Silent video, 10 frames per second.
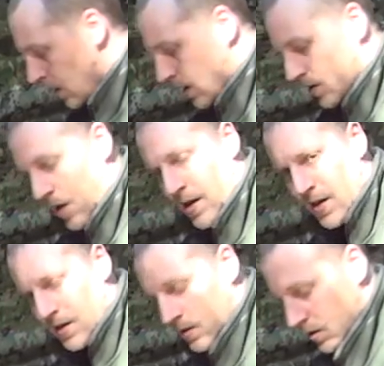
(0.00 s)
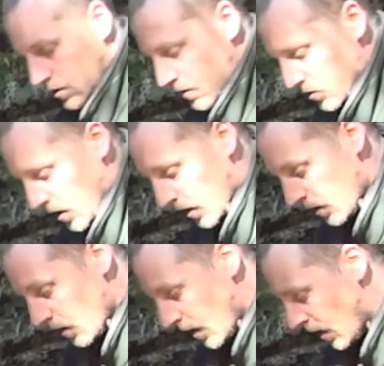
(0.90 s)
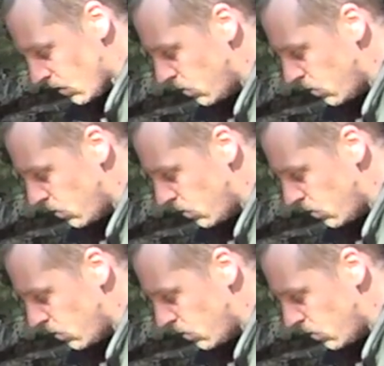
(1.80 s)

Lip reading: is getting it into your stuff sack. Now,